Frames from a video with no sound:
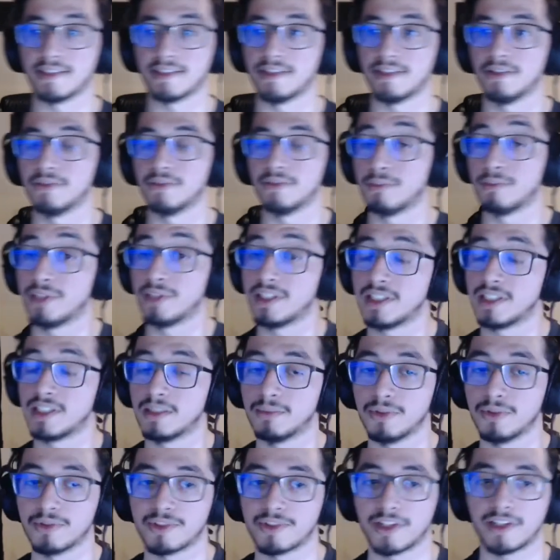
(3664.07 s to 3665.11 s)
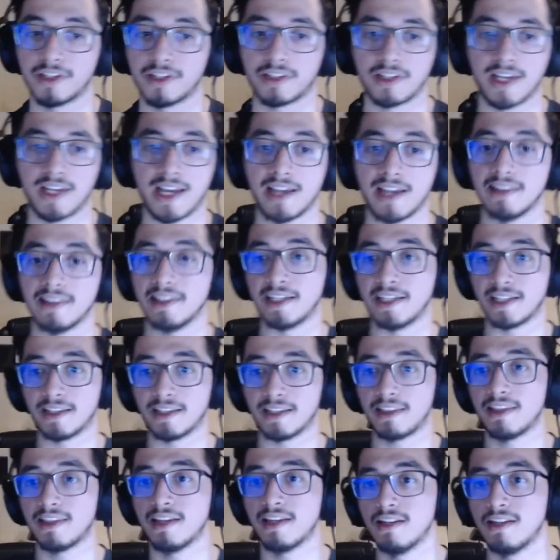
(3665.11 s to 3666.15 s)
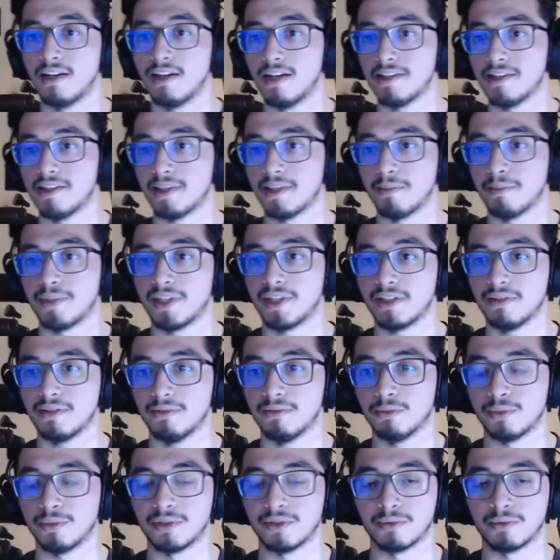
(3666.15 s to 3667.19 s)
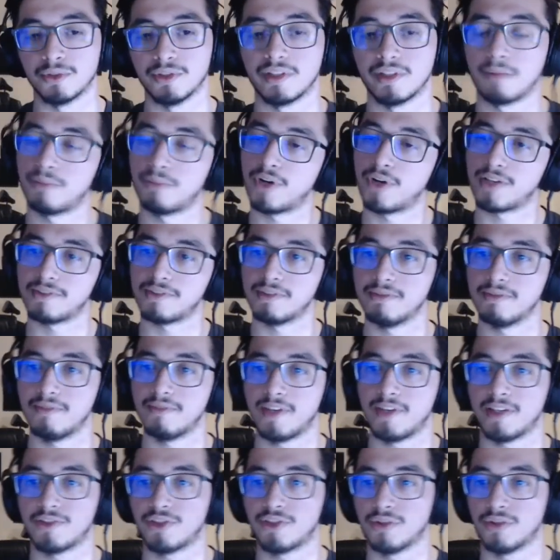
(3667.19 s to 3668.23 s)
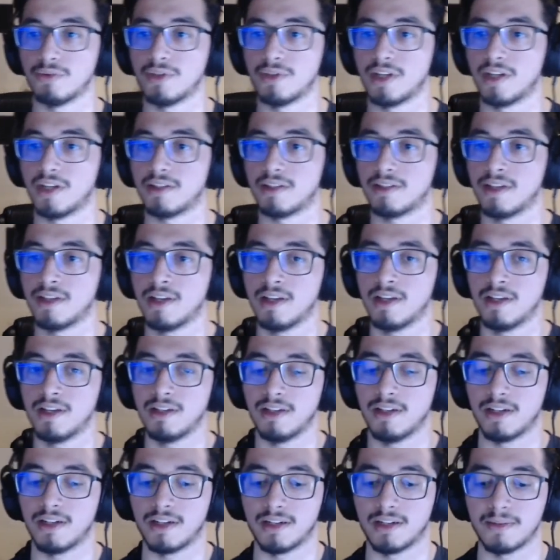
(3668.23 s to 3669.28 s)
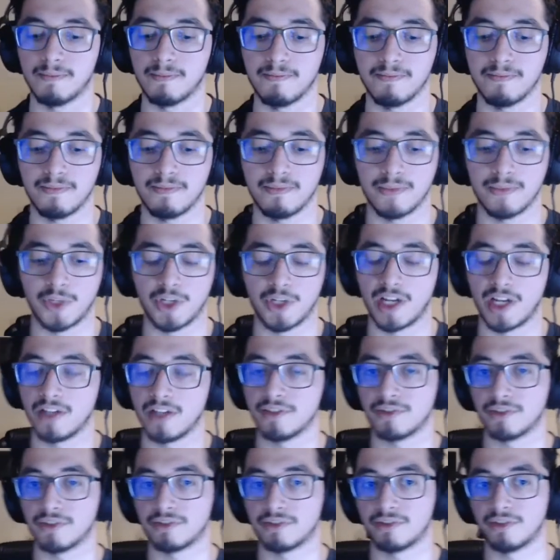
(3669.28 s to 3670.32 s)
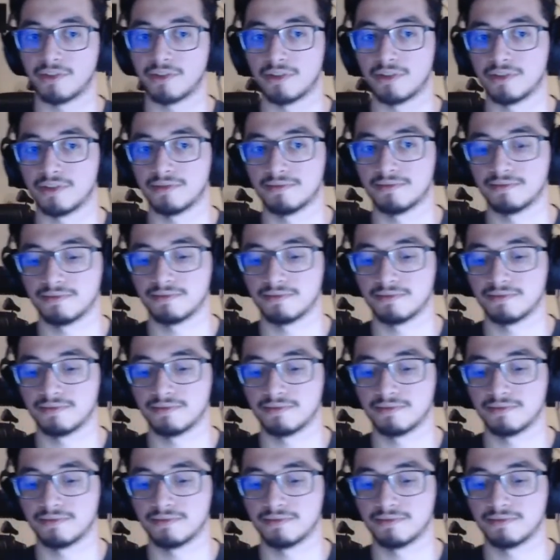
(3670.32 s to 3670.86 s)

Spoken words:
those and being able to talk at length on something will be really impressive and show that you're not just your